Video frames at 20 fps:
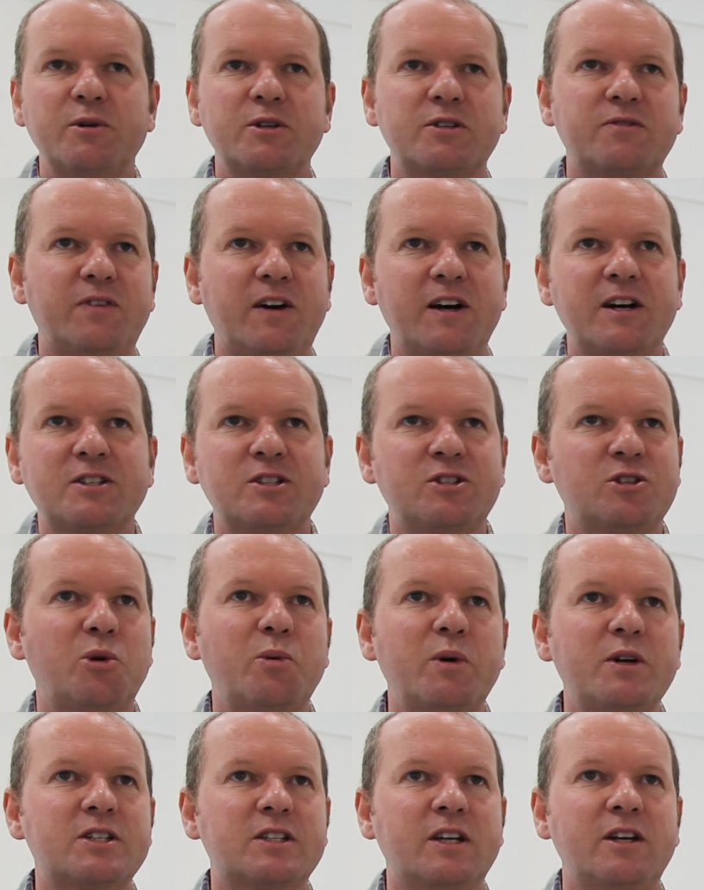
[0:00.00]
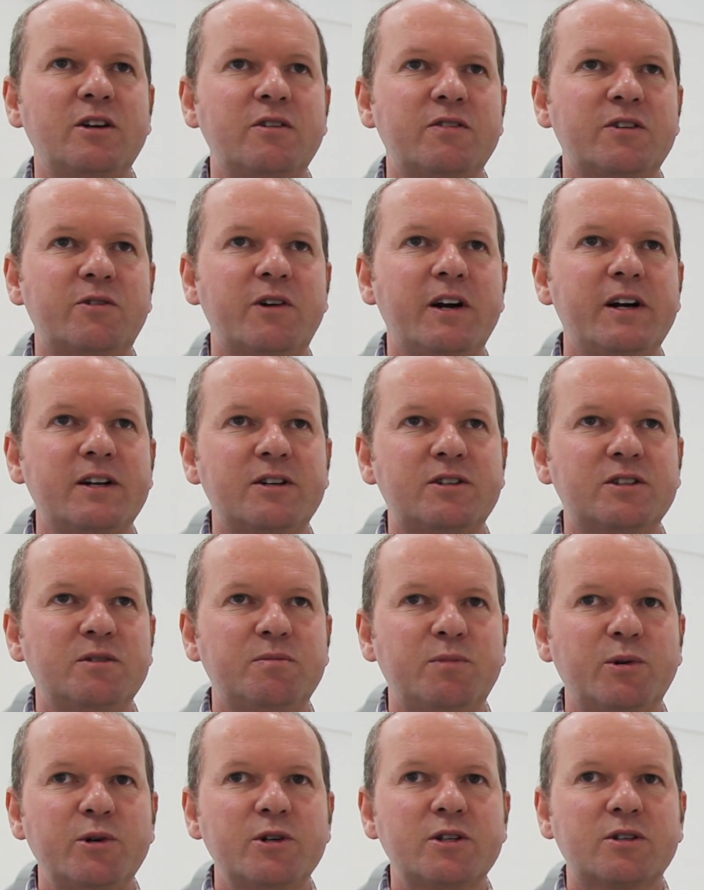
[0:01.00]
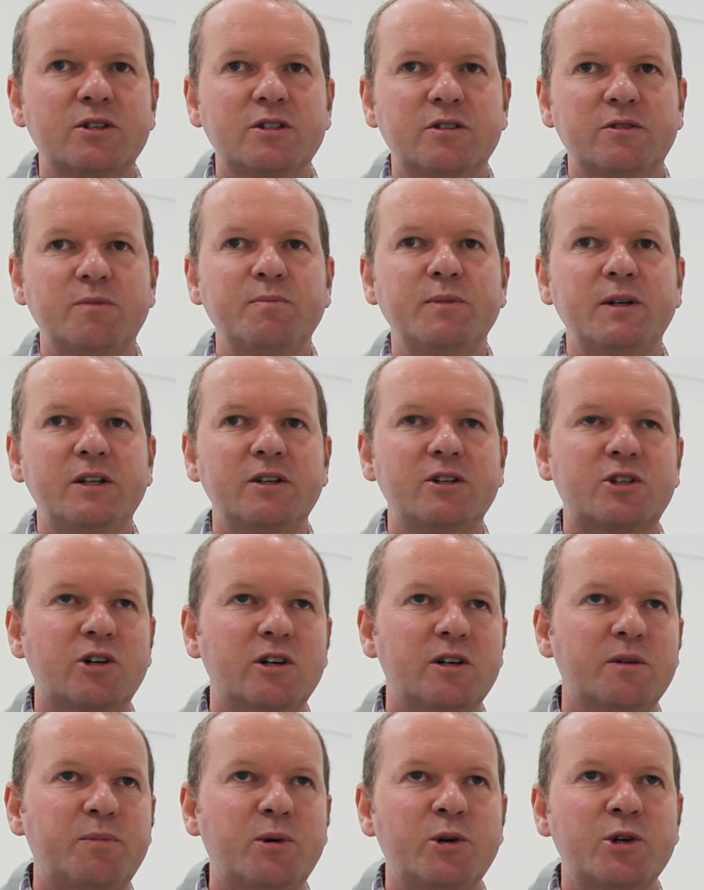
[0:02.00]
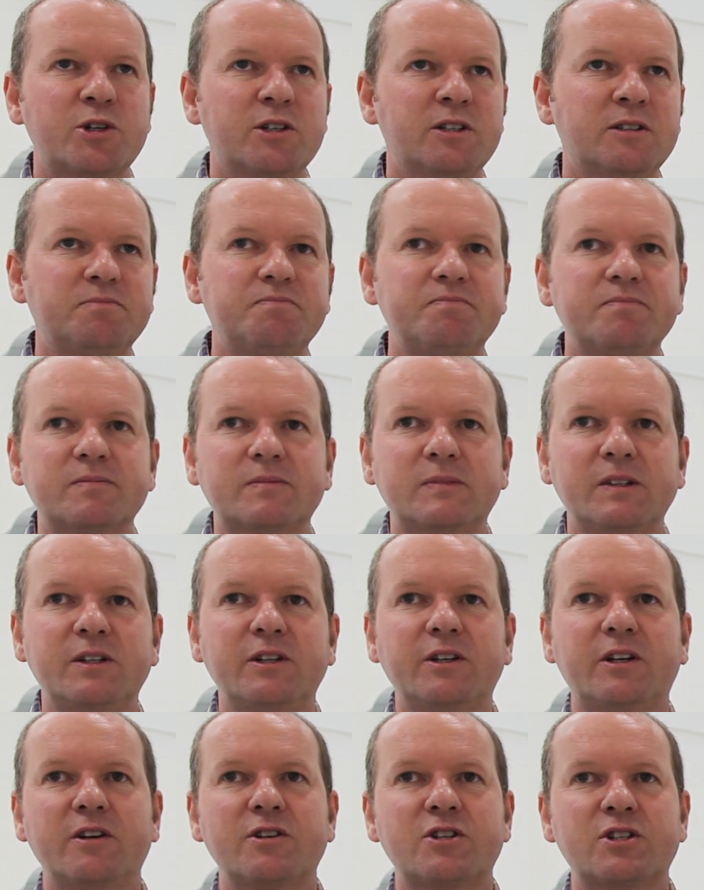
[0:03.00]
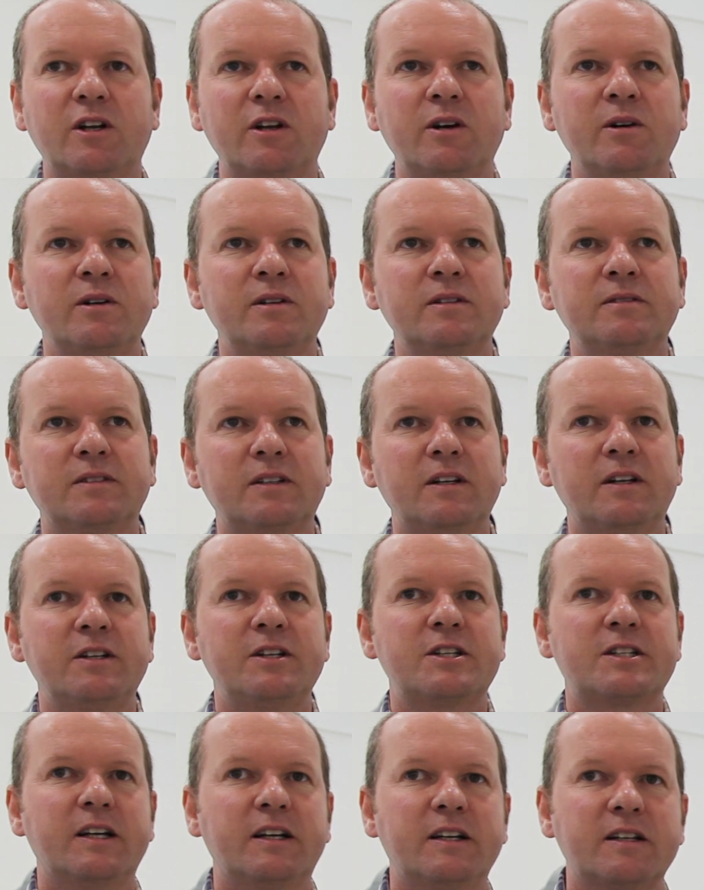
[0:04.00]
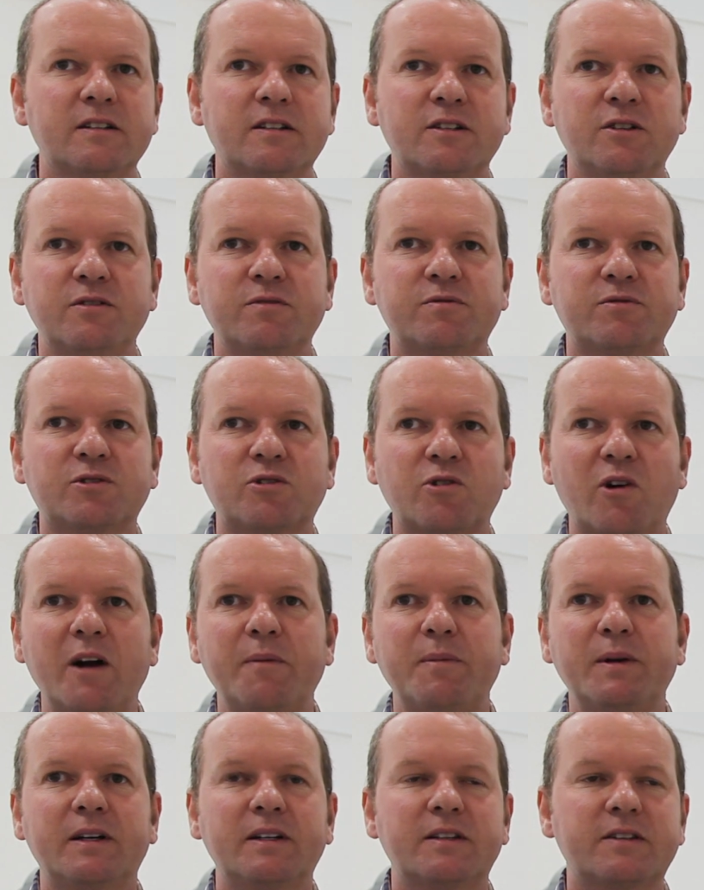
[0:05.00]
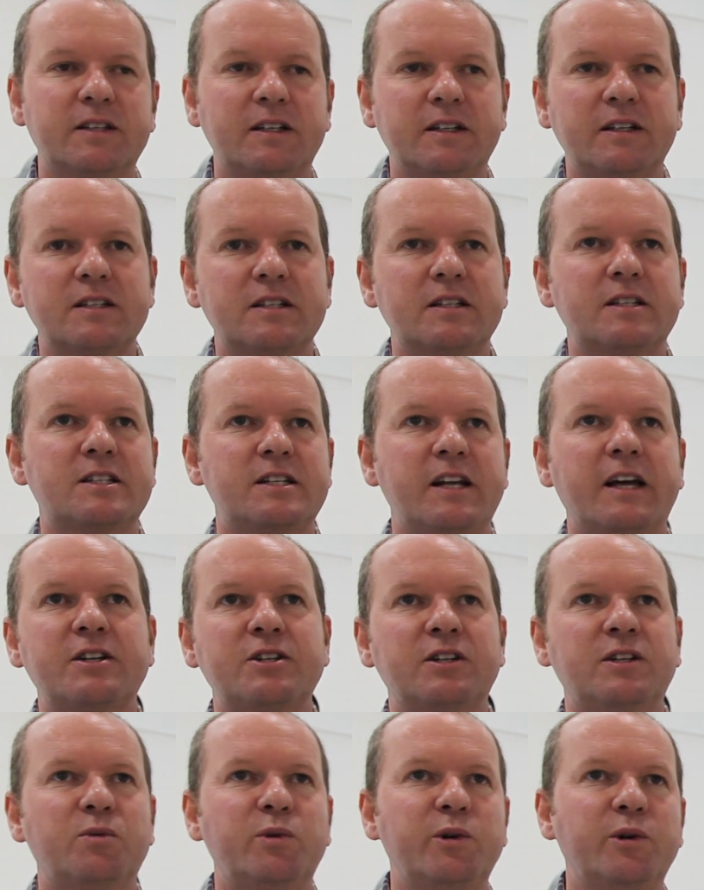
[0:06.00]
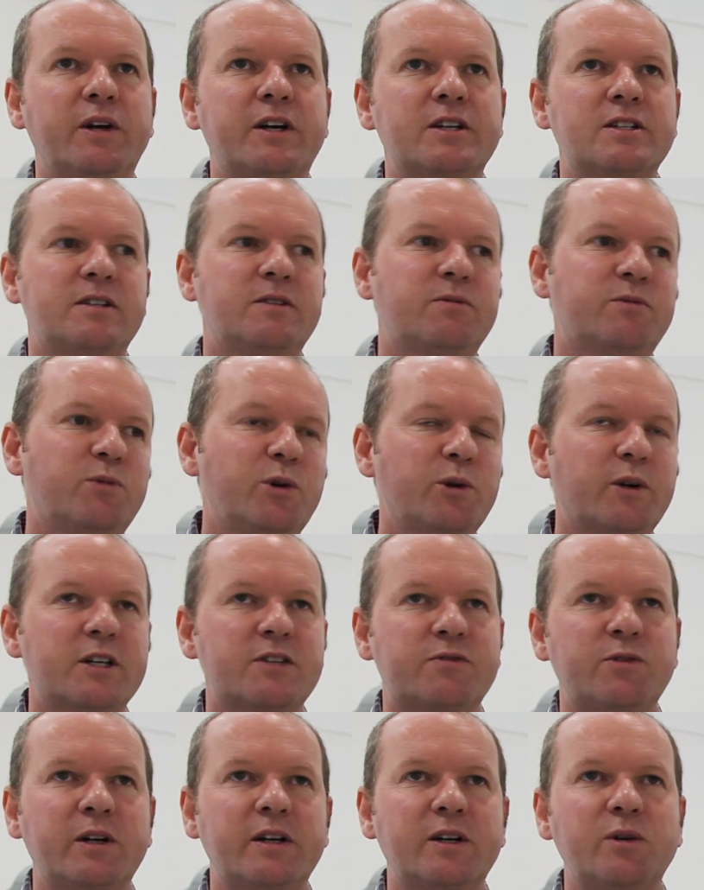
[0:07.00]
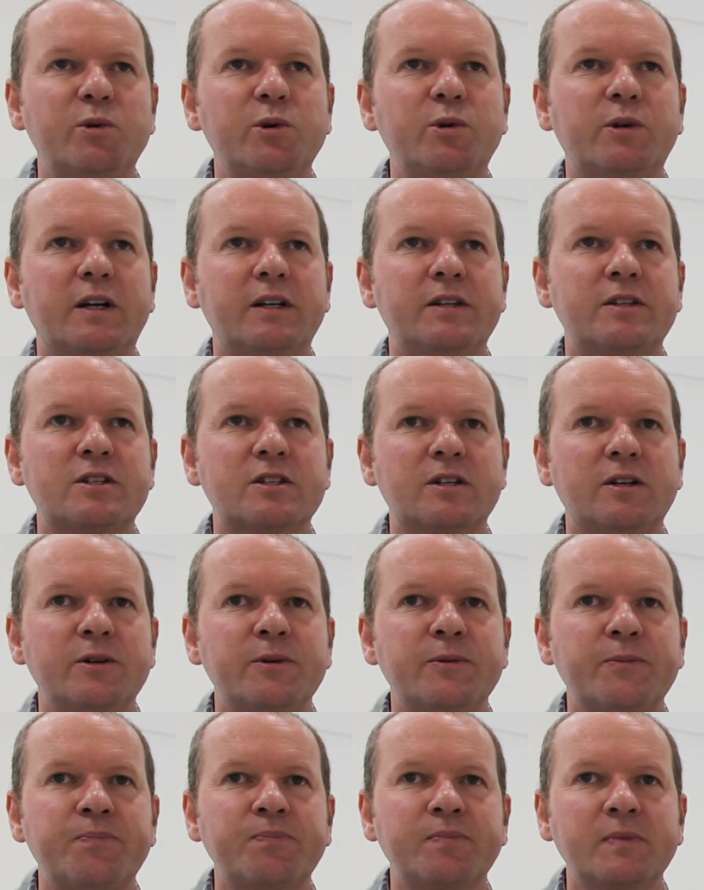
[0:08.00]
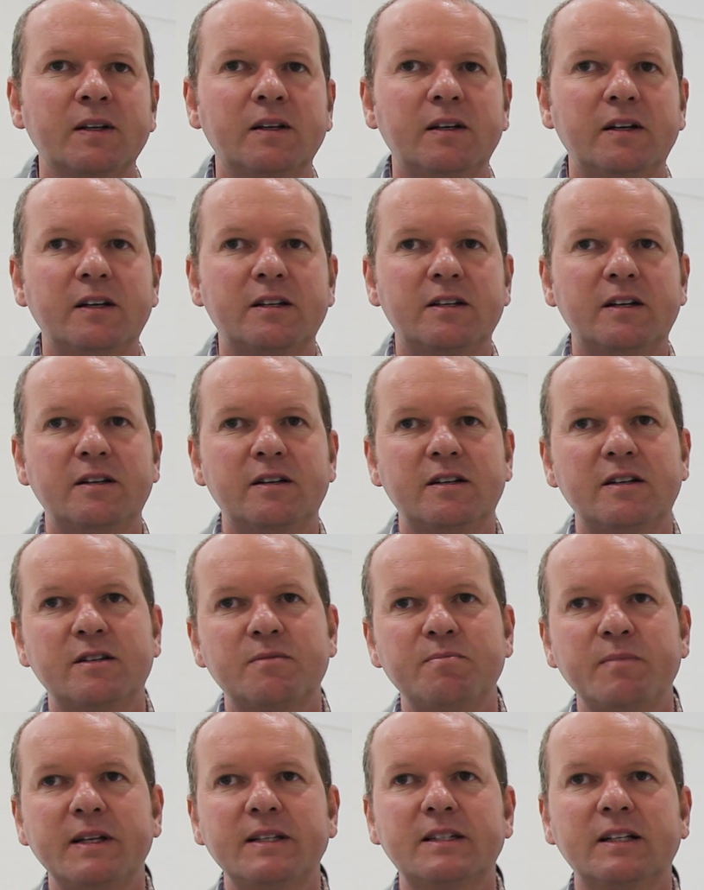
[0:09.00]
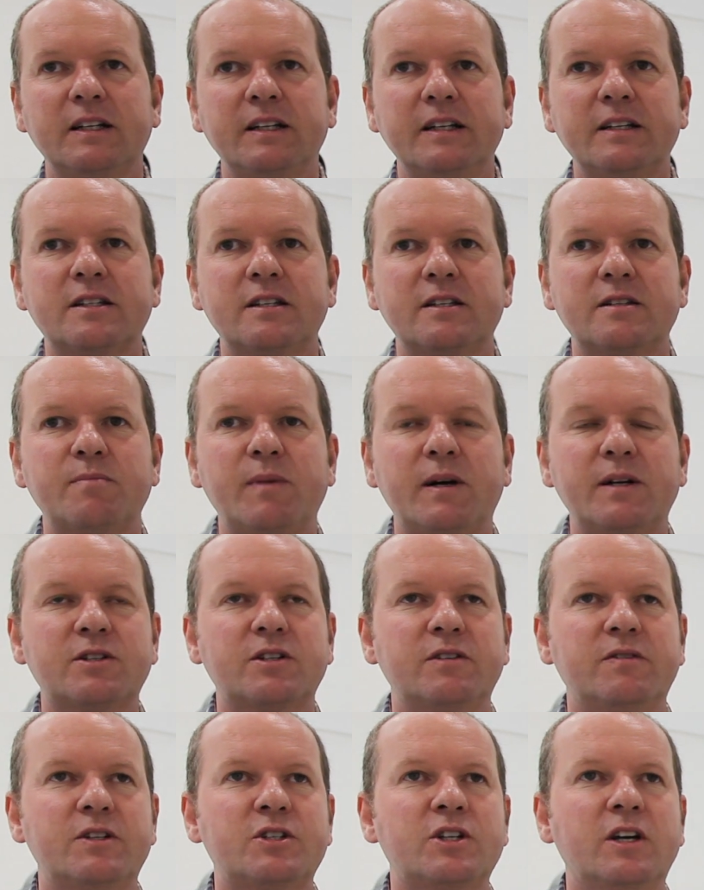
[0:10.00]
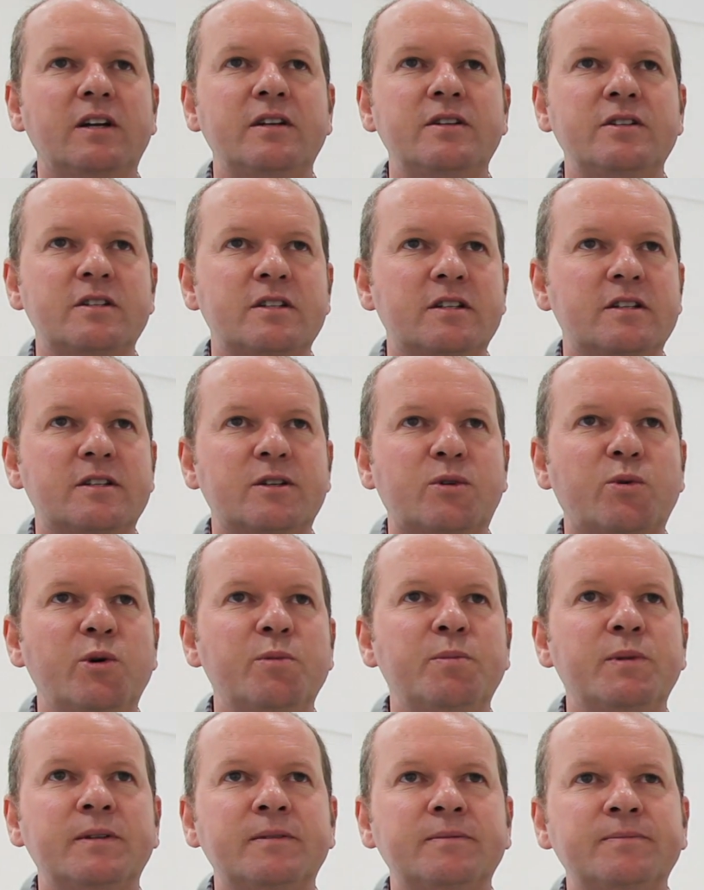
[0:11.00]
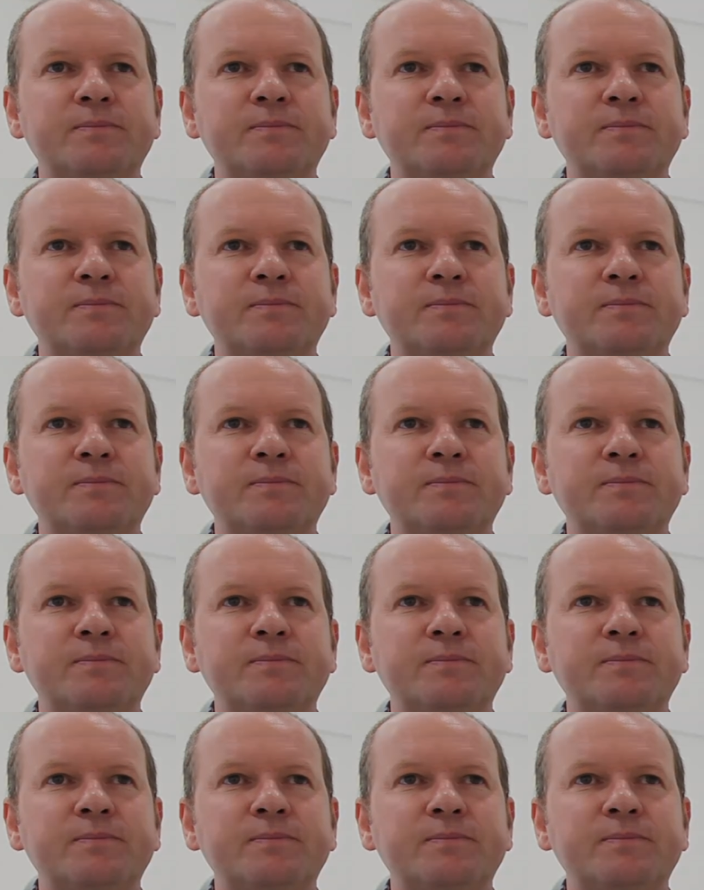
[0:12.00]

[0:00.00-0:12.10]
as fast, as I always say over the radio to the boys, because at the minute you try to push it, then you go slower and you start sort of grabbing at things and snatching at wheel nuts, and wheel nuts fall out of wheel guns. So mentally it's as much of a challenge as equipment.